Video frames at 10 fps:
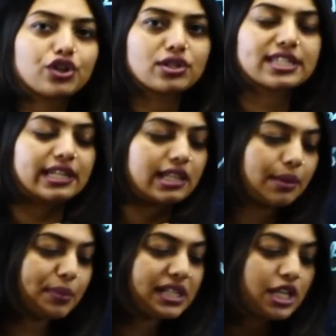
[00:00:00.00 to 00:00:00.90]
your seat.
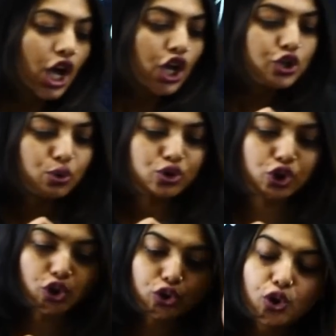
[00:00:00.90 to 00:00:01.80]
That means you
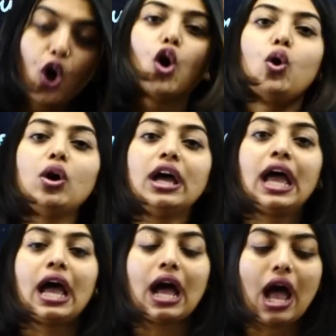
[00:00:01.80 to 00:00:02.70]
should know,
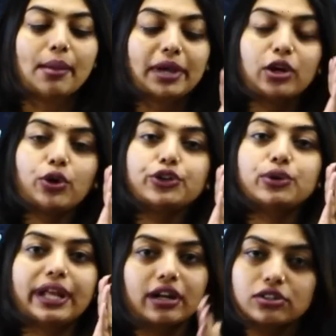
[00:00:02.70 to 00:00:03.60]
am I going
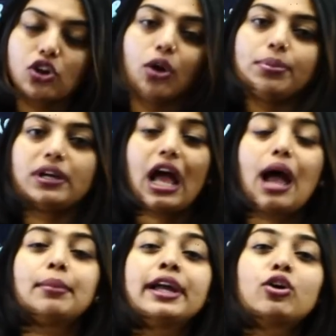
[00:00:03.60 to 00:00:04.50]
to take a drop?
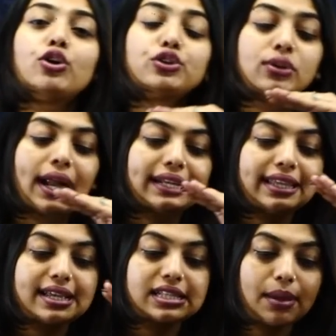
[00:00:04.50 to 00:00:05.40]
Am I going to write
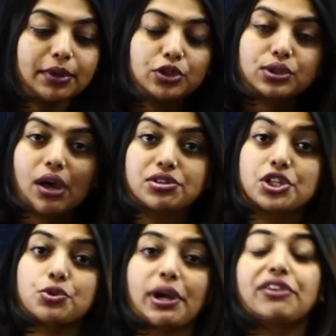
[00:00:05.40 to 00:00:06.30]
the exam in
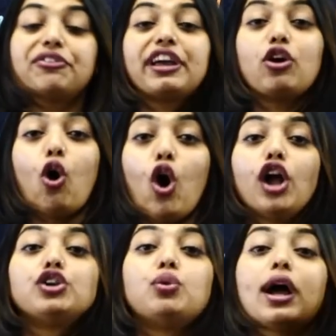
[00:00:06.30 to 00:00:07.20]
2025?
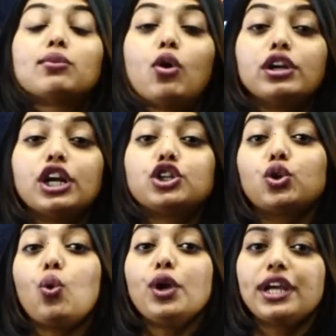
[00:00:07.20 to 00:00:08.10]
Or do I want a
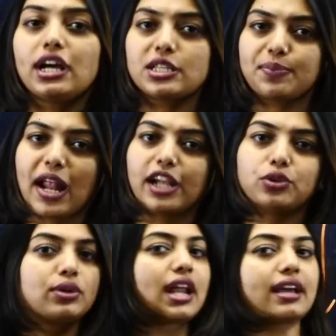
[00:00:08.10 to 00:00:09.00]
2 years plan
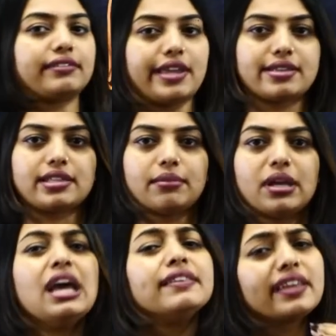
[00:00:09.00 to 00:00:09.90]
to crack the exam?
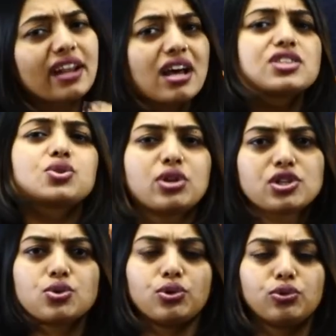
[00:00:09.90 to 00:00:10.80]
There are
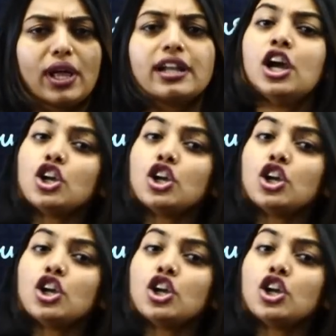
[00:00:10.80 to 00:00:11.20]
students who do that.